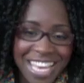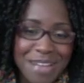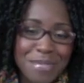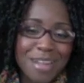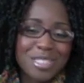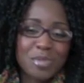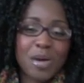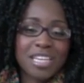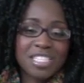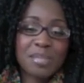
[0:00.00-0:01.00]
about to
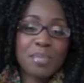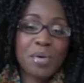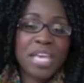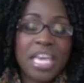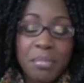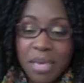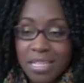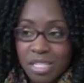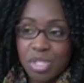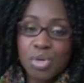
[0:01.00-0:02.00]
watch the
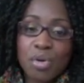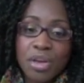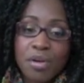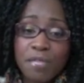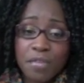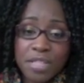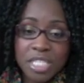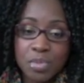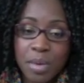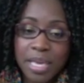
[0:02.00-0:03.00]
Bohemian tutorial for
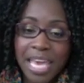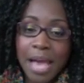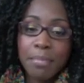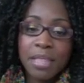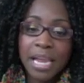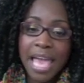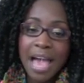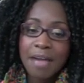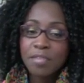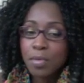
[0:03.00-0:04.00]
this wig cap that I
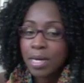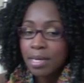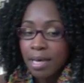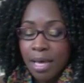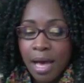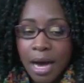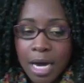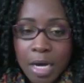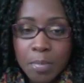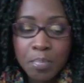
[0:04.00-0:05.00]
have
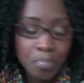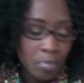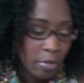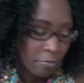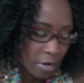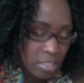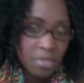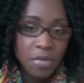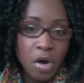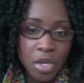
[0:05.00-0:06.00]
on. First
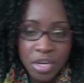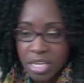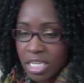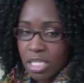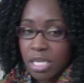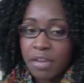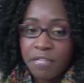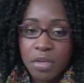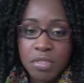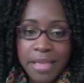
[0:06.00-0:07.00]
of all, you're going to need a
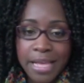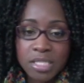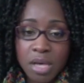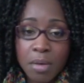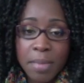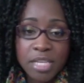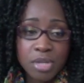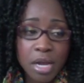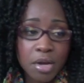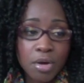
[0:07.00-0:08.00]
few things, so I'll make
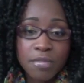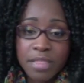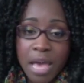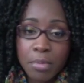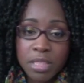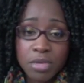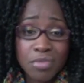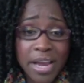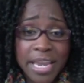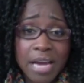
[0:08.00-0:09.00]
sure I go over that with you
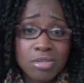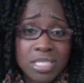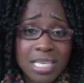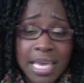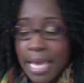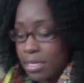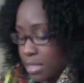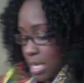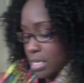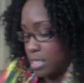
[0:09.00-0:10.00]
right now, just in
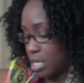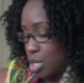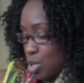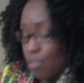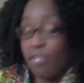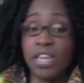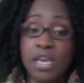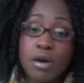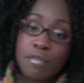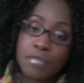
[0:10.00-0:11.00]
case it's a new
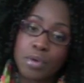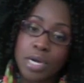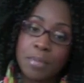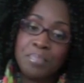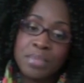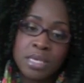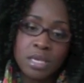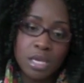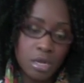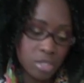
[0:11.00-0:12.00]
video for,
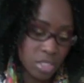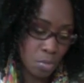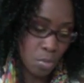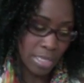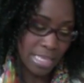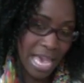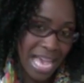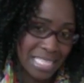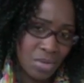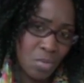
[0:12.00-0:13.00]
someone that
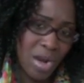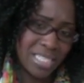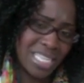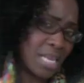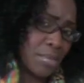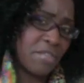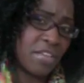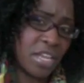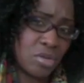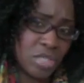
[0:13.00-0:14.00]
hasn't watched any of my
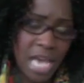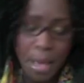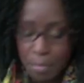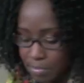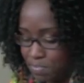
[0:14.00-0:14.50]
videos yet.